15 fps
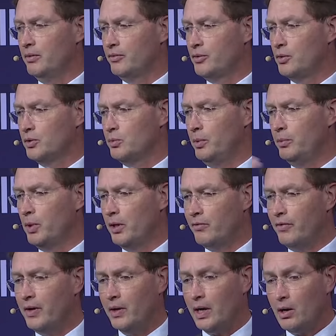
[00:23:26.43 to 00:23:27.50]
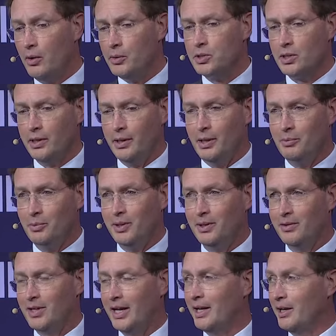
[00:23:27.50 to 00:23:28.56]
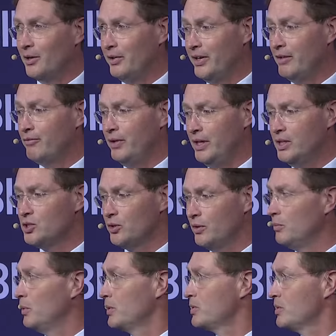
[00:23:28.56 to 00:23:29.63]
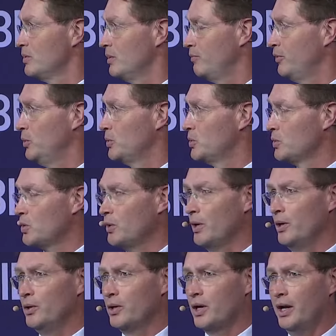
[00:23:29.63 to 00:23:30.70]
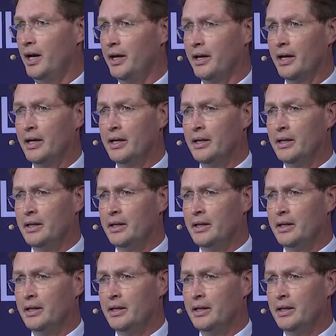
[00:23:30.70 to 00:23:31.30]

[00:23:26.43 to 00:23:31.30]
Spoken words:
and of course we work very closely with the technical definition of what the future is going to look like,